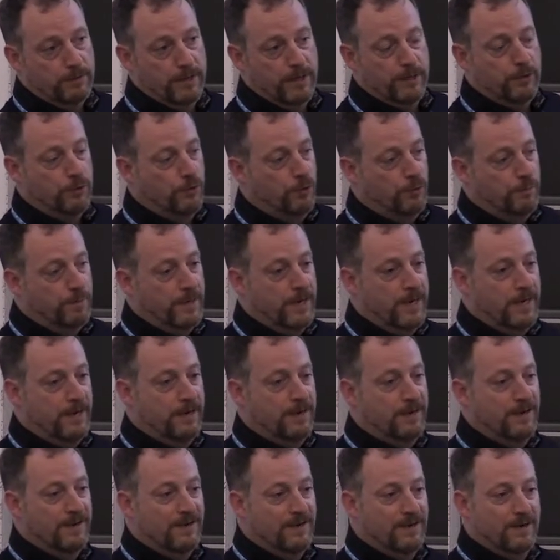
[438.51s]
It could be
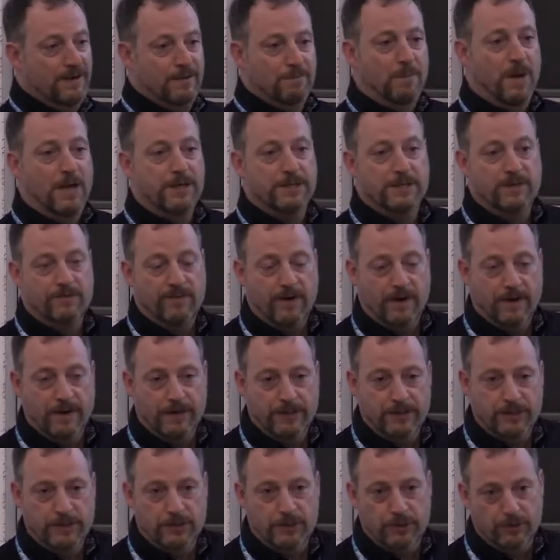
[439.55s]

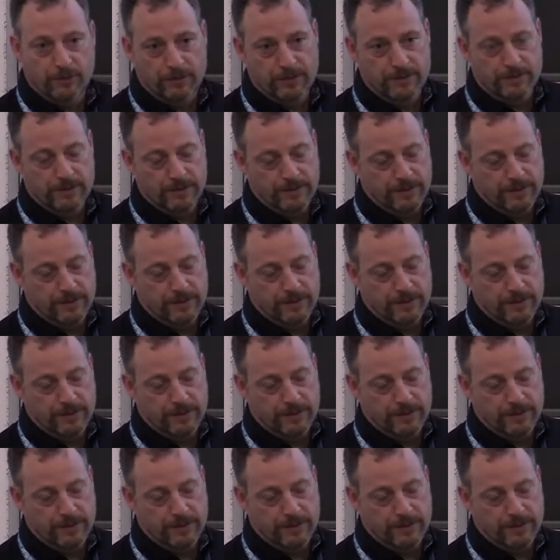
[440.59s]
multivariate student.